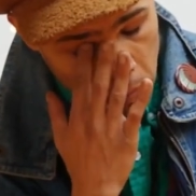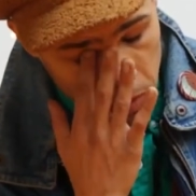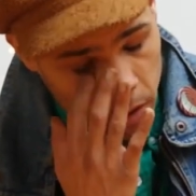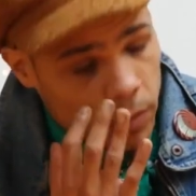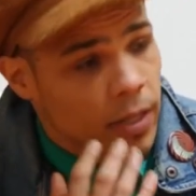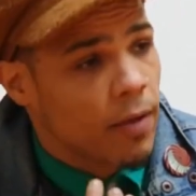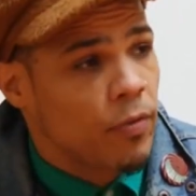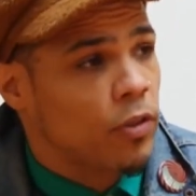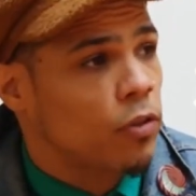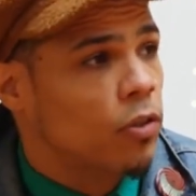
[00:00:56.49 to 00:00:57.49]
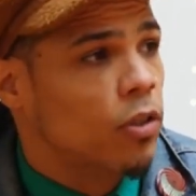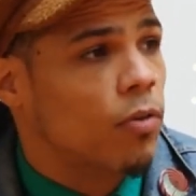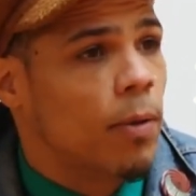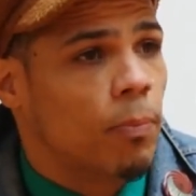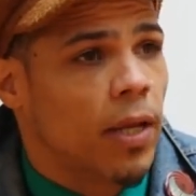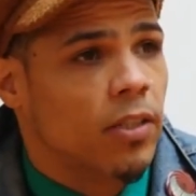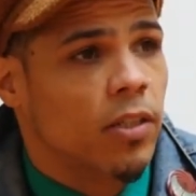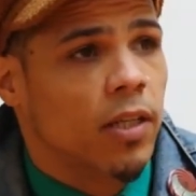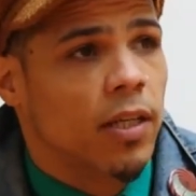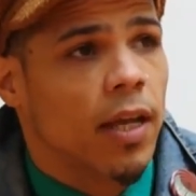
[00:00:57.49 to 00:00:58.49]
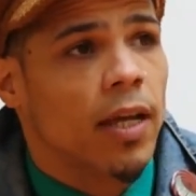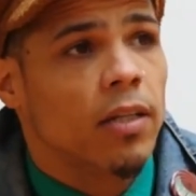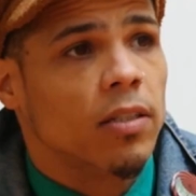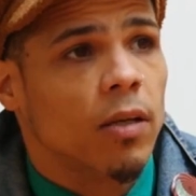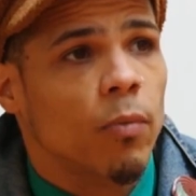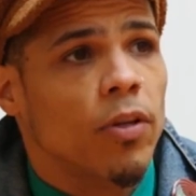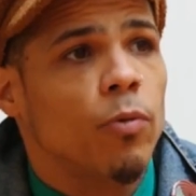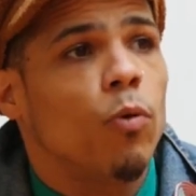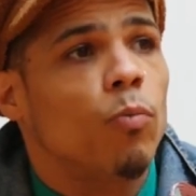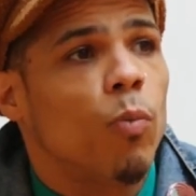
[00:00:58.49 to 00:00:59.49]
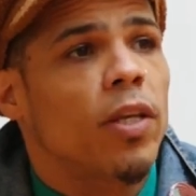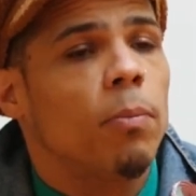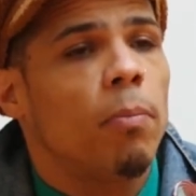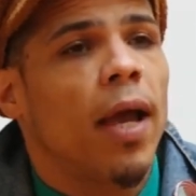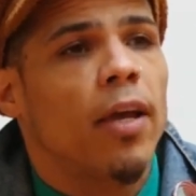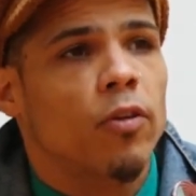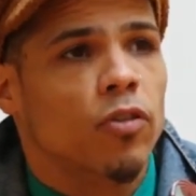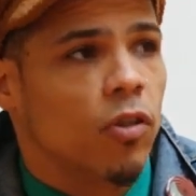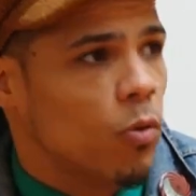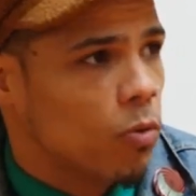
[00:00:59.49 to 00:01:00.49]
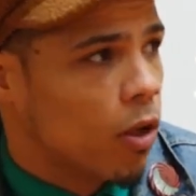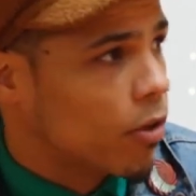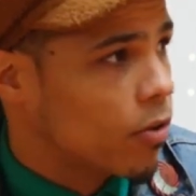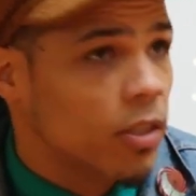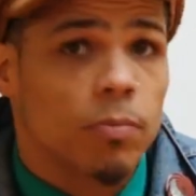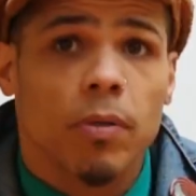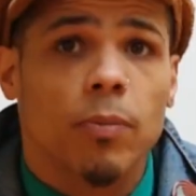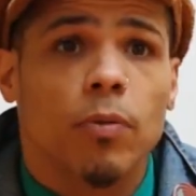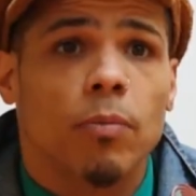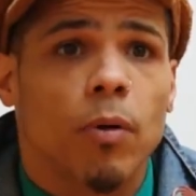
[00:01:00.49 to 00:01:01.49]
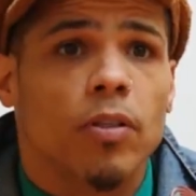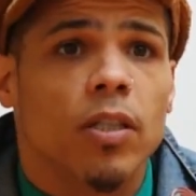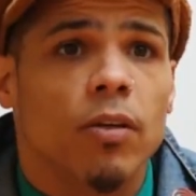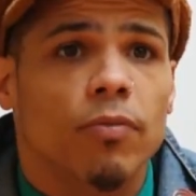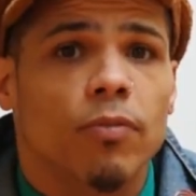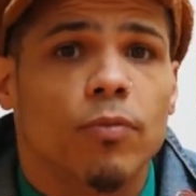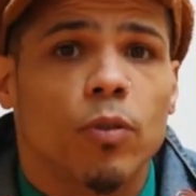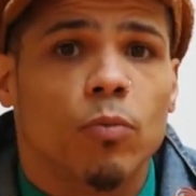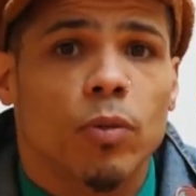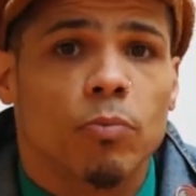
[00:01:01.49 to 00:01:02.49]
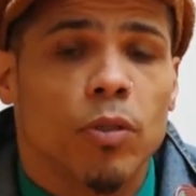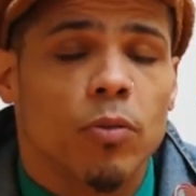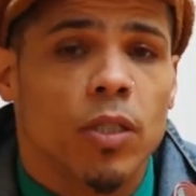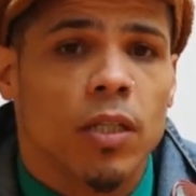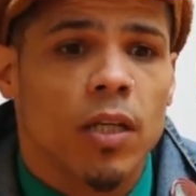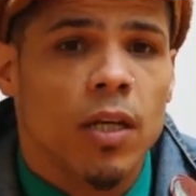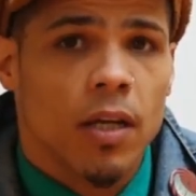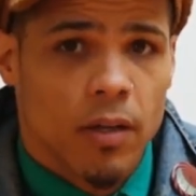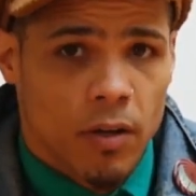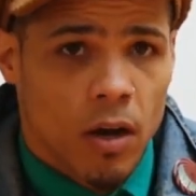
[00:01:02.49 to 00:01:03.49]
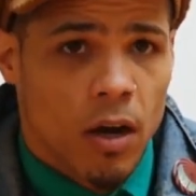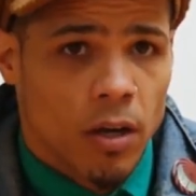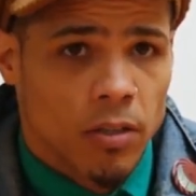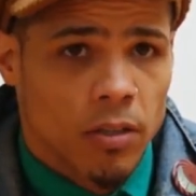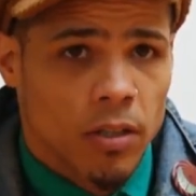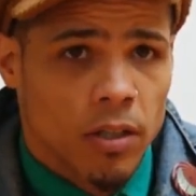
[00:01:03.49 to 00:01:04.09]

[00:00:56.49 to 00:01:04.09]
So yeah, this is just a great place to connect. And when you bare your soul like these people and myself have done with music and art,